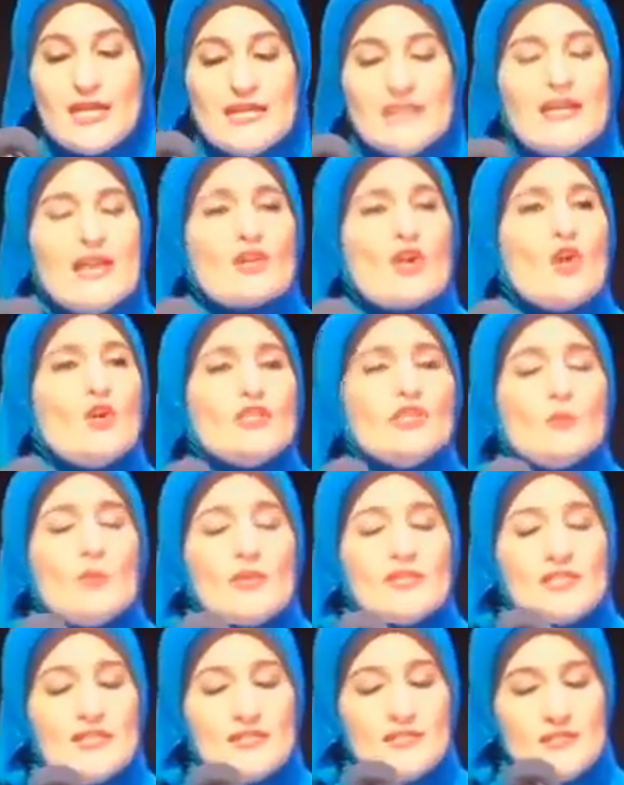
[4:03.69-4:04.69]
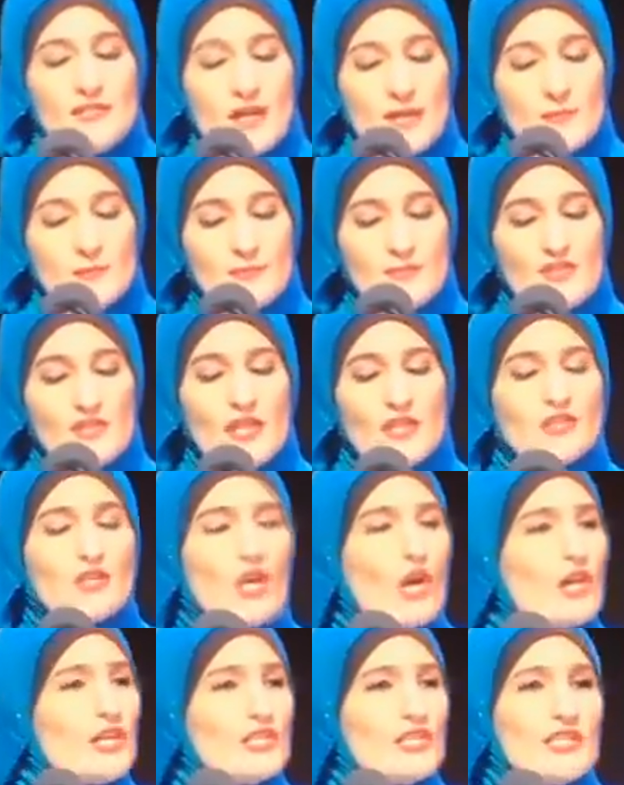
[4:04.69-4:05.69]
Not only was it dubbed the
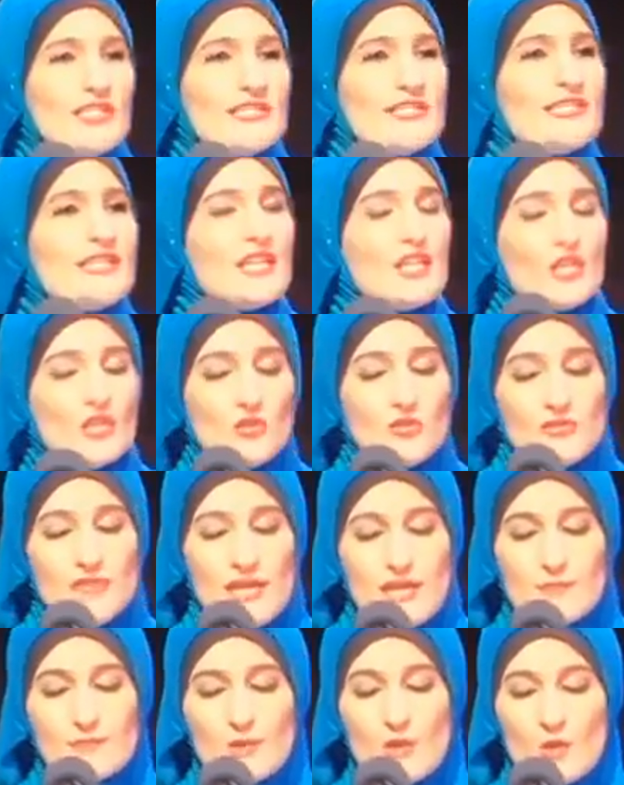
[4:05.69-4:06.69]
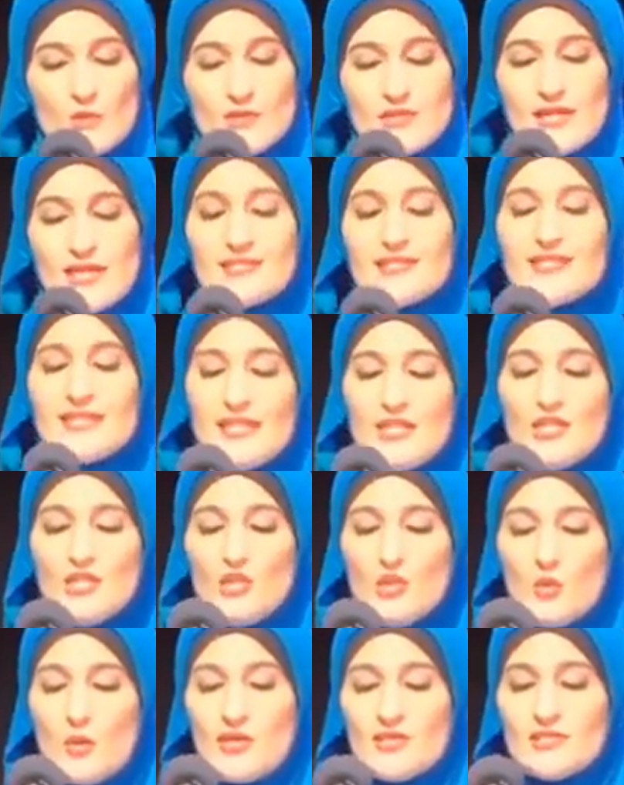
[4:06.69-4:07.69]
largest single-day protest in
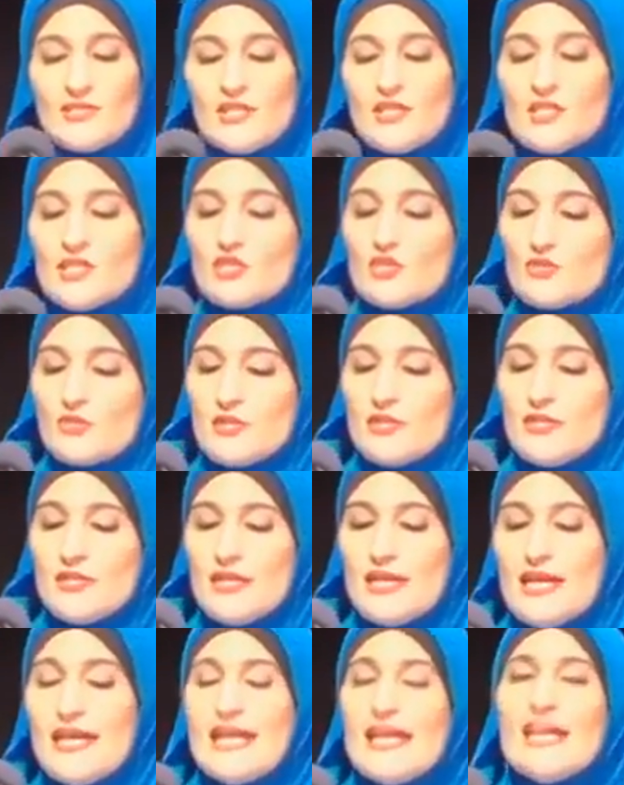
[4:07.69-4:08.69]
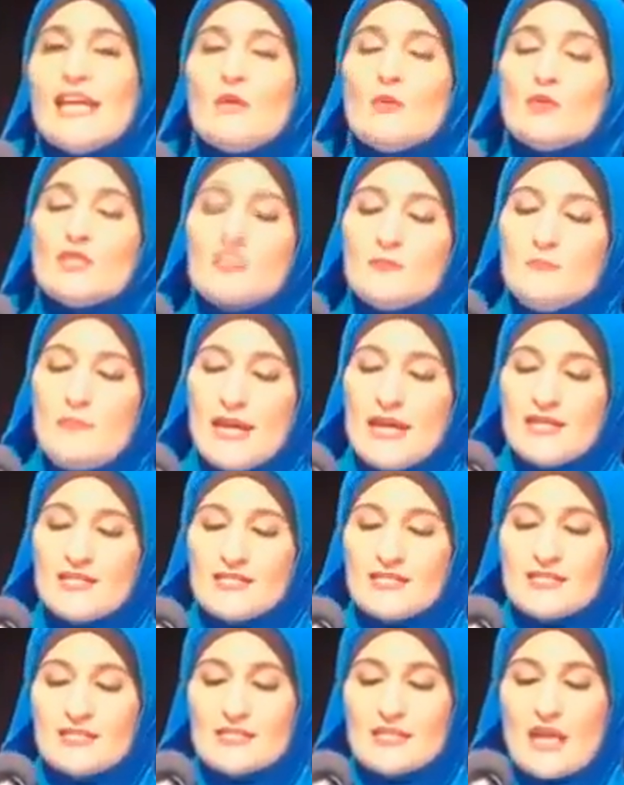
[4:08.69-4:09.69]
U.S. history, it was
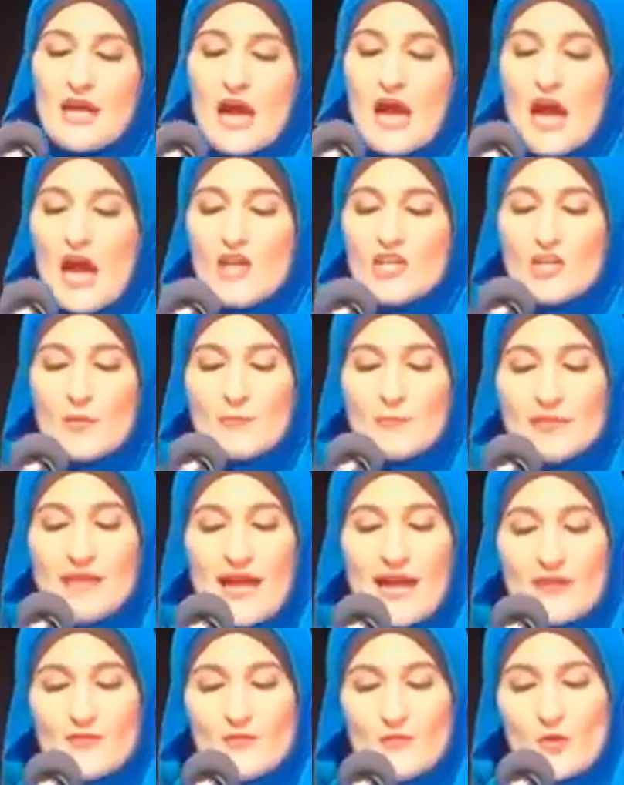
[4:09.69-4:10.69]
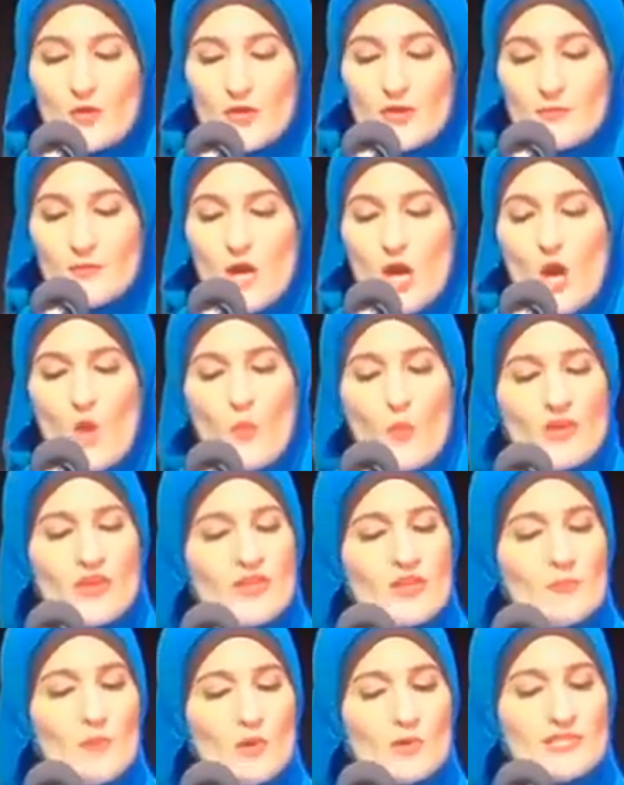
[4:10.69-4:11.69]
based on a platform, one of
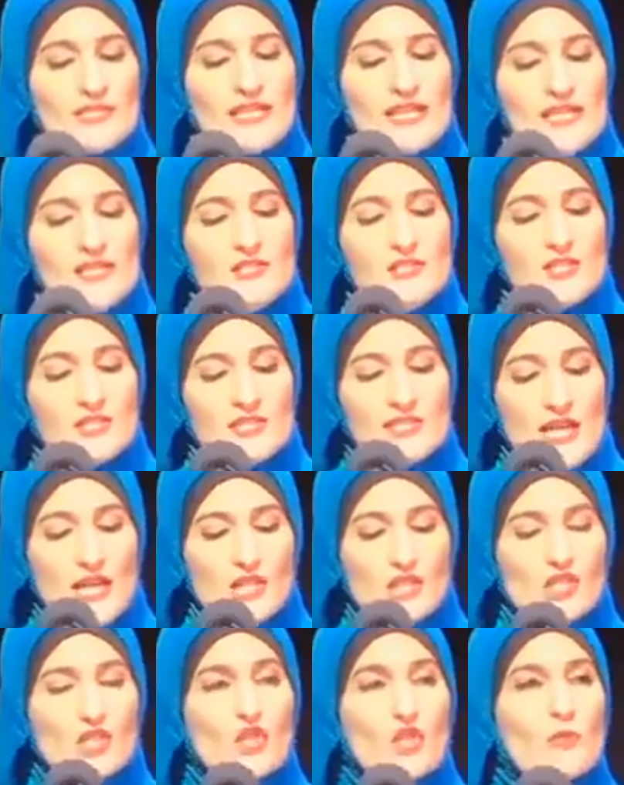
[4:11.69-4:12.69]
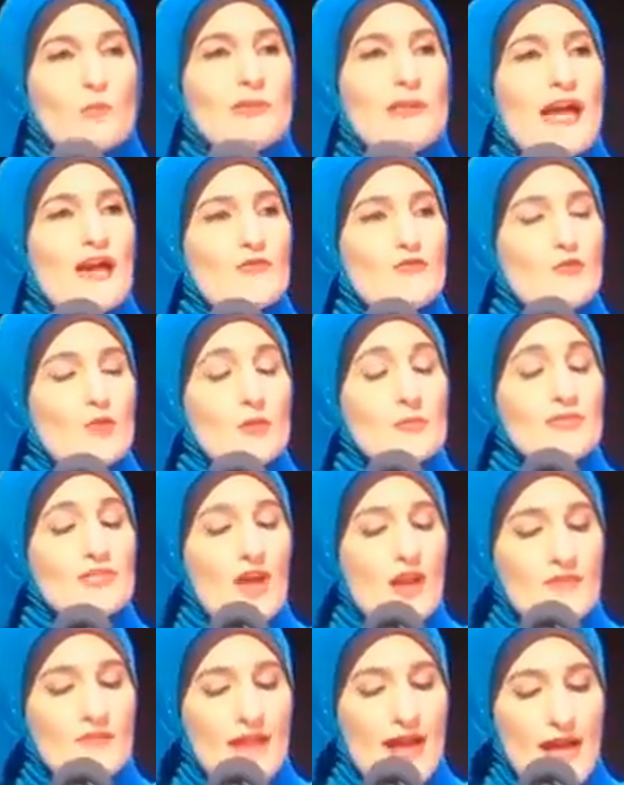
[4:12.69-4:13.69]
the most intersectional platforms
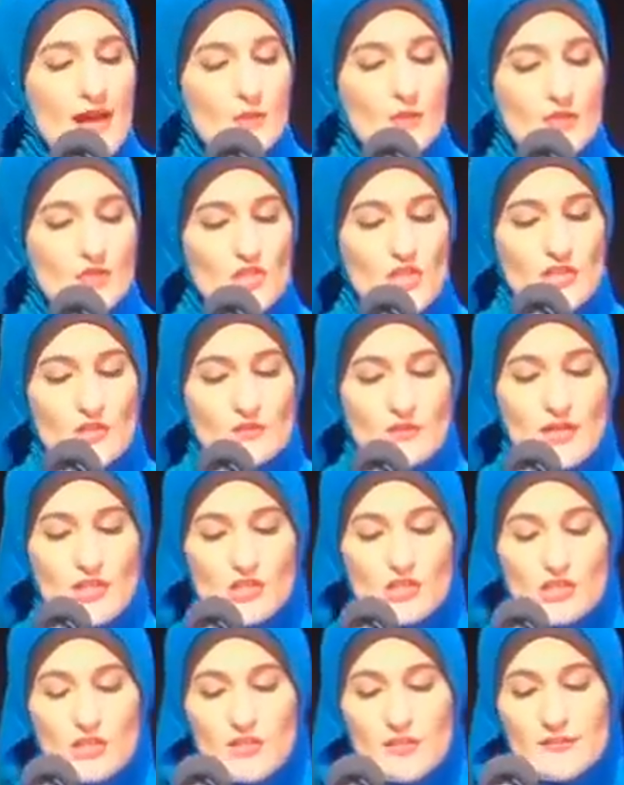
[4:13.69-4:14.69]
of our generation.